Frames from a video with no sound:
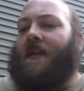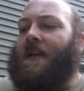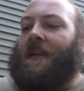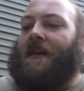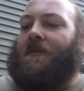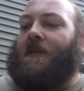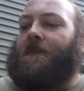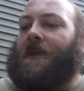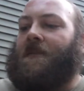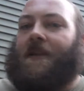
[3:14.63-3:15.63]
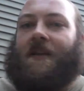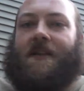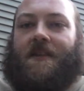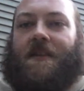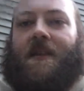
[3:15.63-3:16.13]
Now, comparing
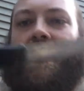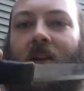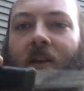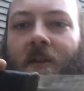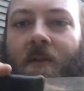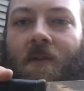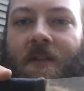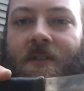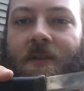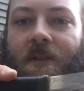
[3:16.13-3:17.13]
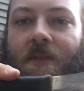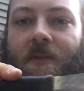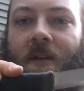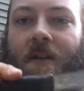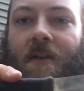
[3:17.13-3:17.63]
this over to
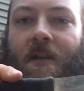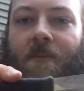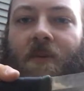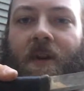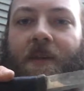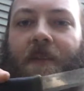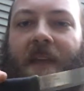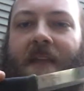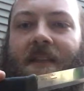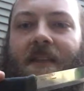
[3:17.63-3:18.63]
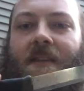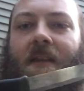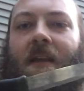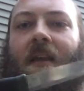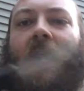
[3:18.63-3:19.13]
your Mora Companion,
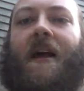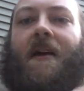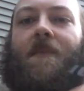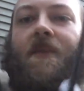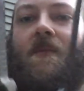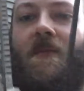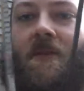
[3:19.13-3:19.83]
you will